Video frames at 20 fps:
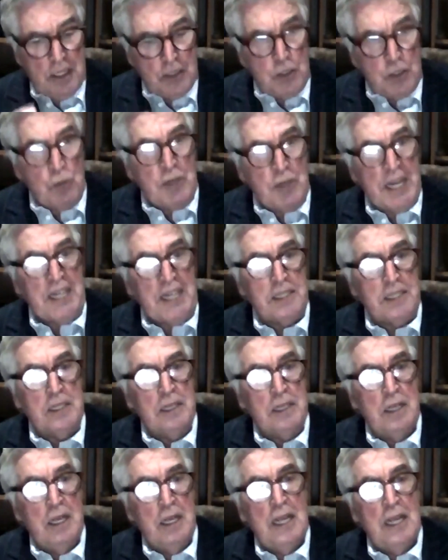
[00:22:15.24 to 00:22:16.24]
unique.
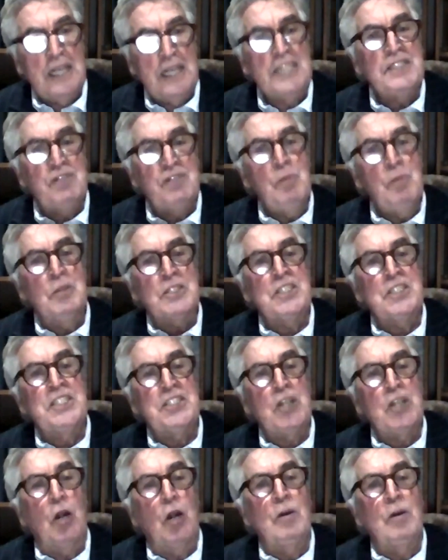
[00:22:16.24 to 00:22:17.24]
It's very much a
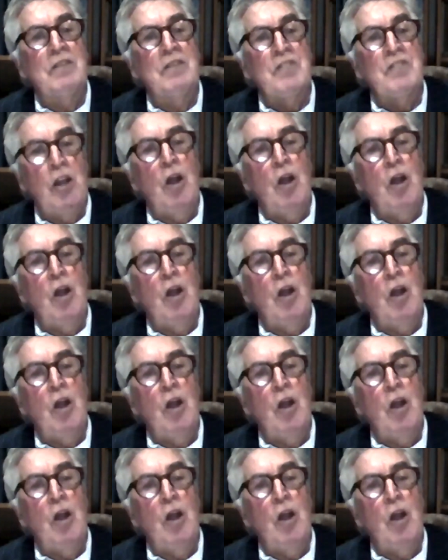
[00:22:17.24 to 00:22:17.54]
story of the